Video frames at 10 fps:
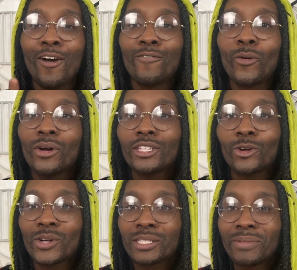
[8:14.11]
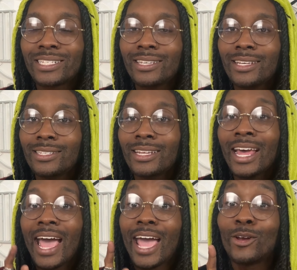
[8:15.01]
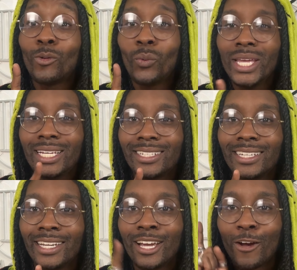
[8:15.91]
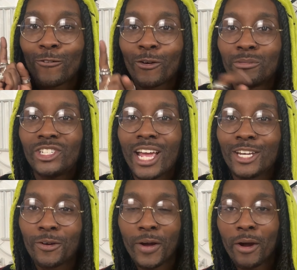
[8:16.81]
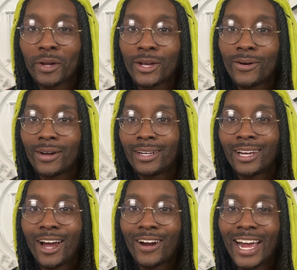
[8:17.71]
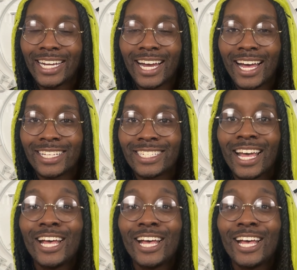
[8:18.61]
for the Christmas season and weekly from January on. All right, guys.